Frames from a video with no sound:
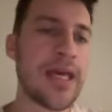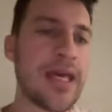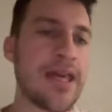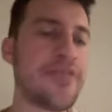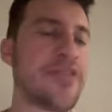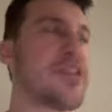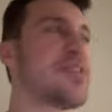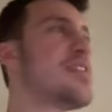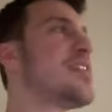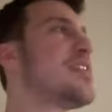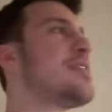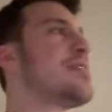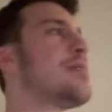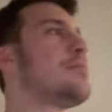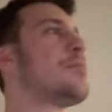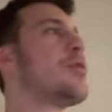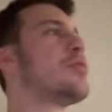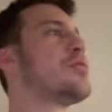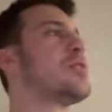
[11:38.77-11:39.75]
This is the
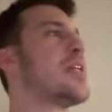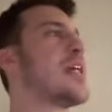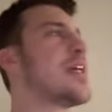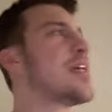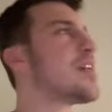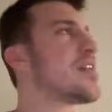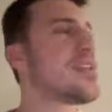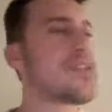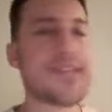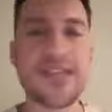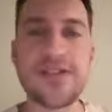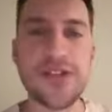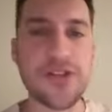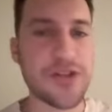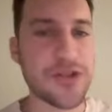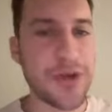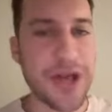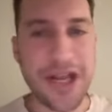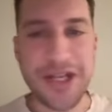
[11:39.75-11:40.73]
most
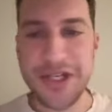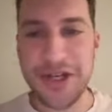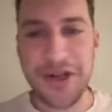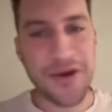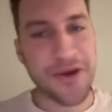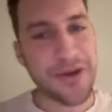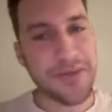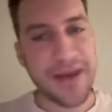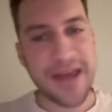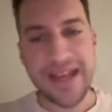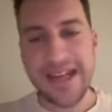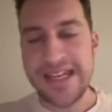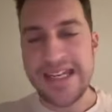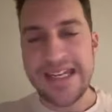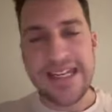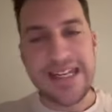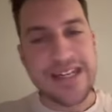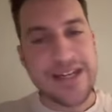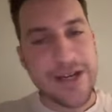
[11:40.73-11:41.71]
inconsistent strategy known to man.
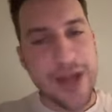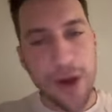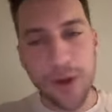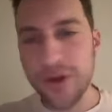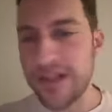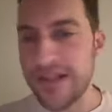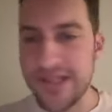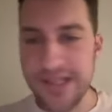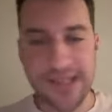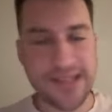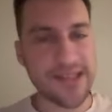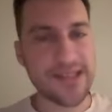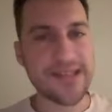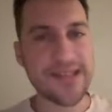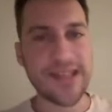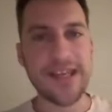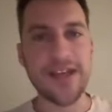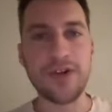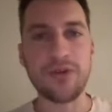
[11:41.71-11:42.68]
No
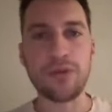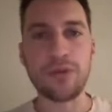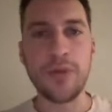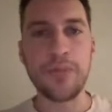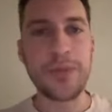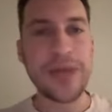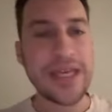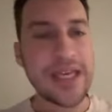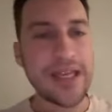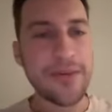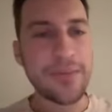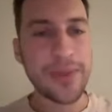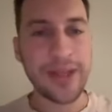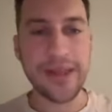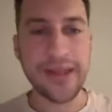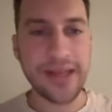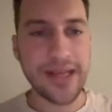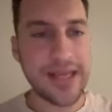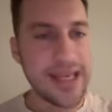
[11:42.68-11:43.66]
consistency,
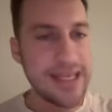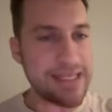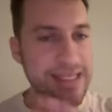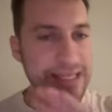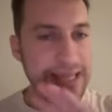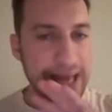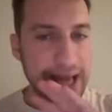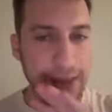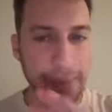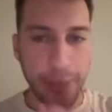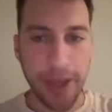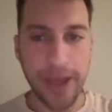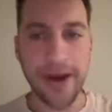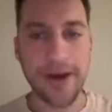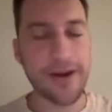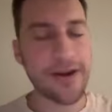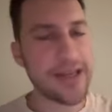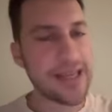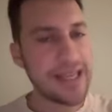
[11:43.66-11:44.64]
repeatability is not
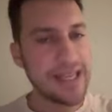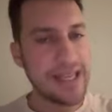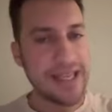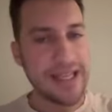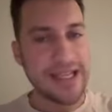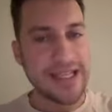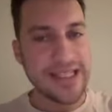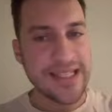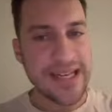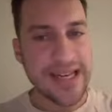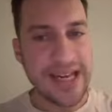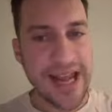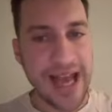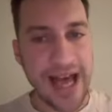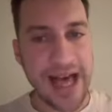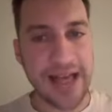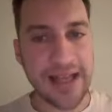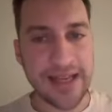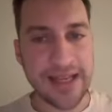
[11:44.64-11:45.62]
there. It, it is
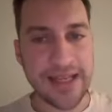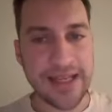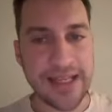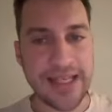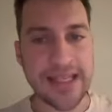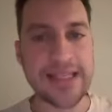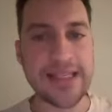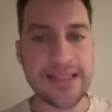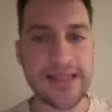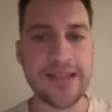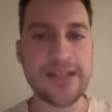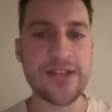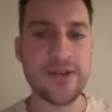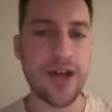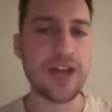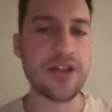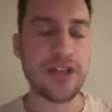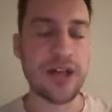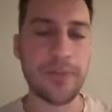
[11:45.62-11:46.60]
not an easy
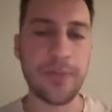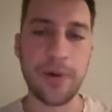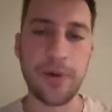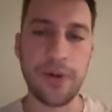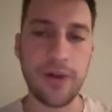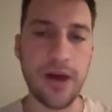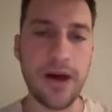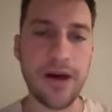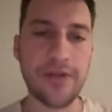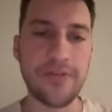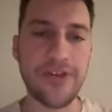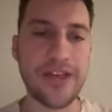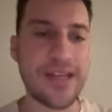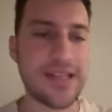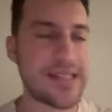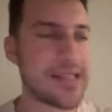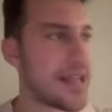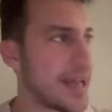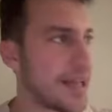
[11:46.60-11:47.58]
strategy to pull off. It
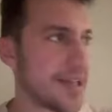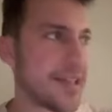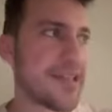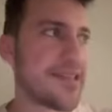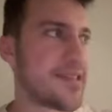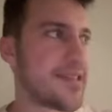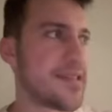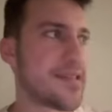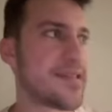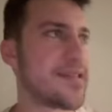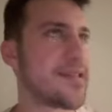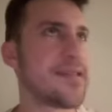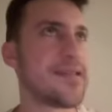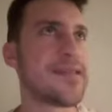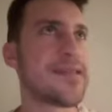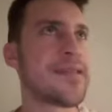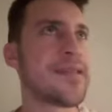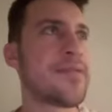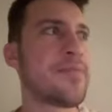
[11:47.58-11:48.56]
is not
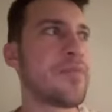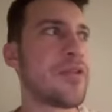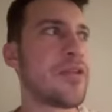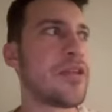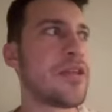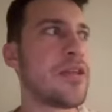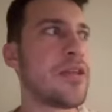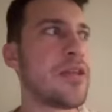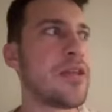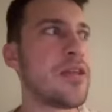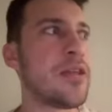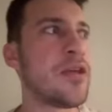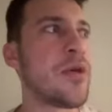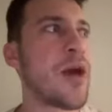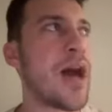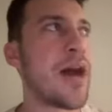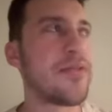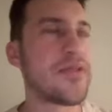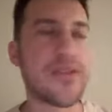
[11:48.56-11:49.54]
consistent. Y you
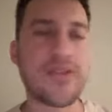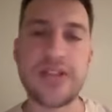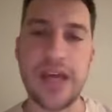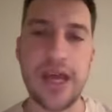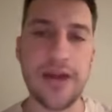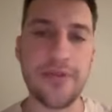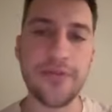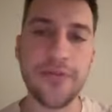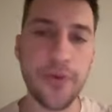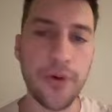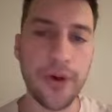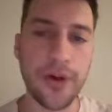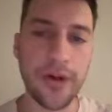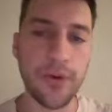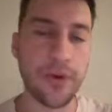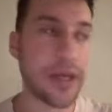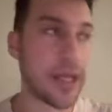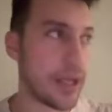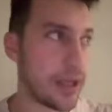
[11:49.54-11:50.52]
have to scan for
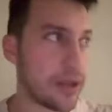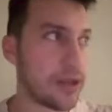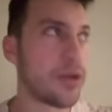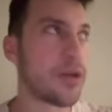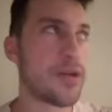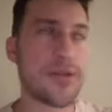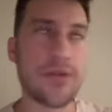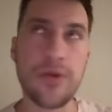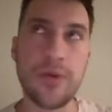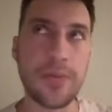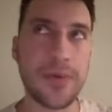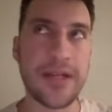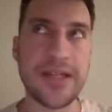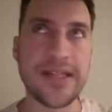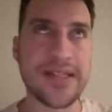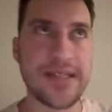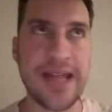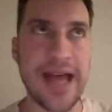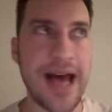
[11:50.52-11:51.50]
it or get alerted to it, but
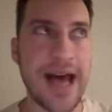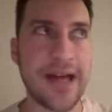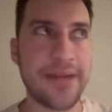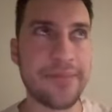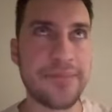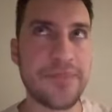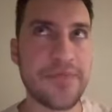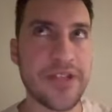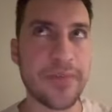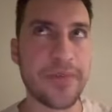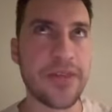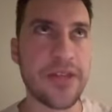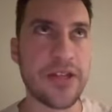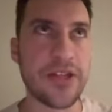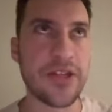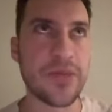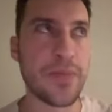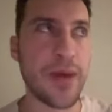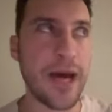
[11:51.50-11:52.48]
it's not something that
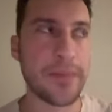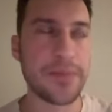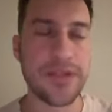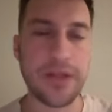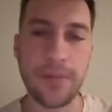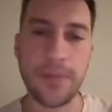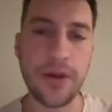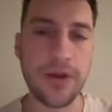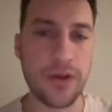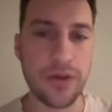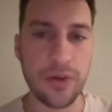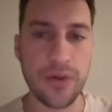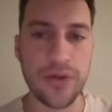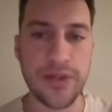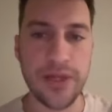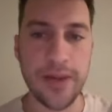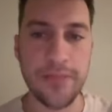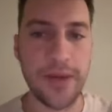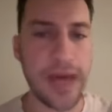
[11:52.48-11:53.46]
just pops up on your
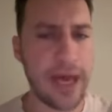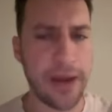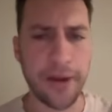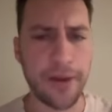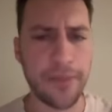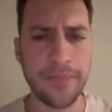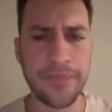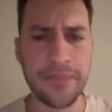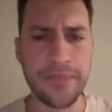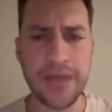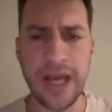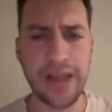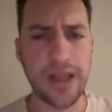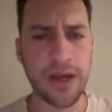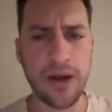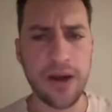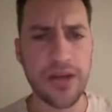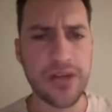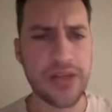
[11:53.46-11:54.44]
doorstep at all. Not
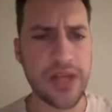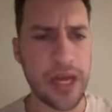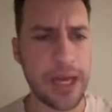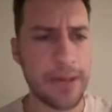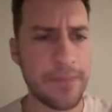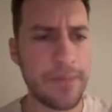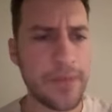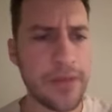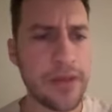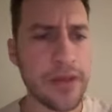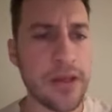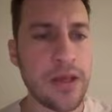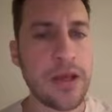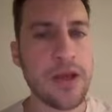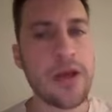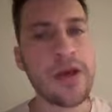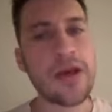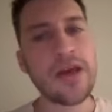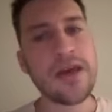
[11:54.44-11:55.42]
like RSI.
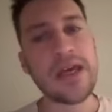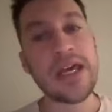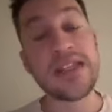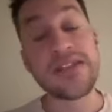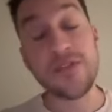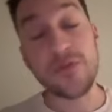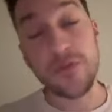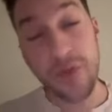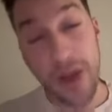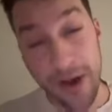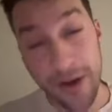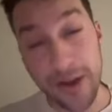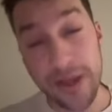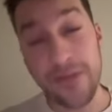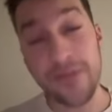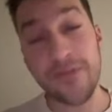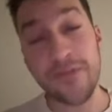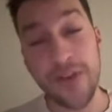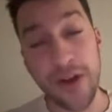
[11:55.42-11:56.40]
It's
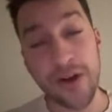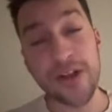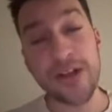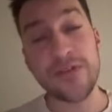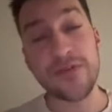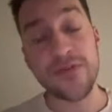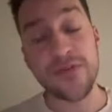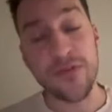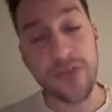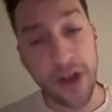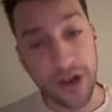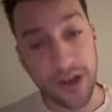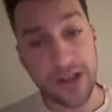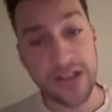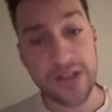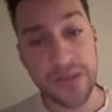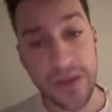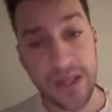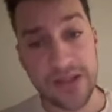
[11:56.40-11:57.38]
very, very, very
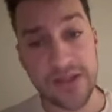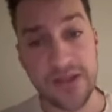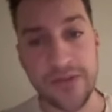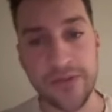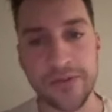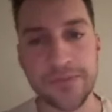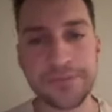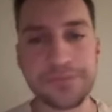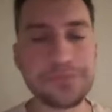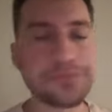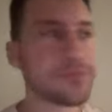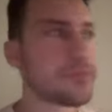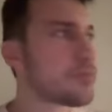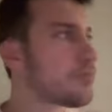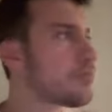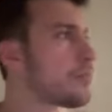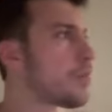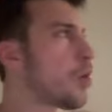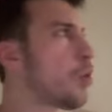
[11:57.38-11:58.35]
expensive
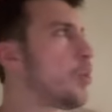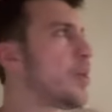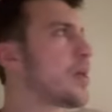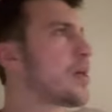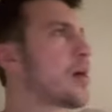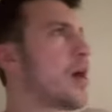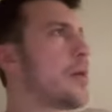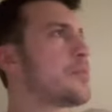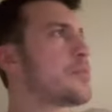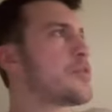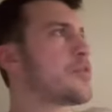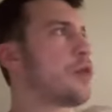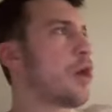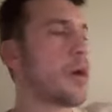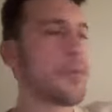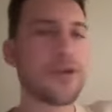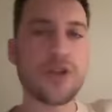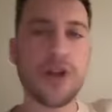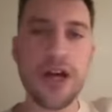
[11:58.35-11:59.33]
when it comes to
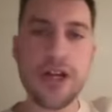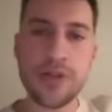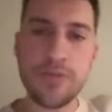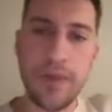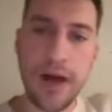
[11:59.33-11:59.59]
arbitrage